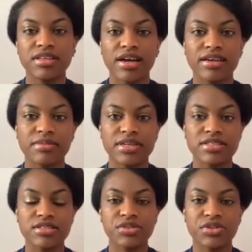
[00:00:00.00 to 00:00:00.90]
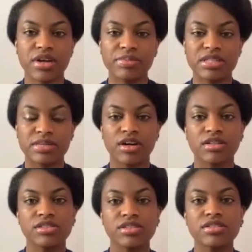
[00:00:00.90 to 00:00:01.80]
I am a social
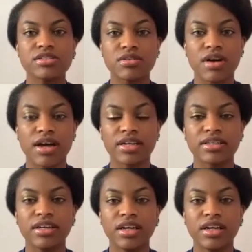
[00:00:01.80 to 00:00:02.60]
epidemiologist, so I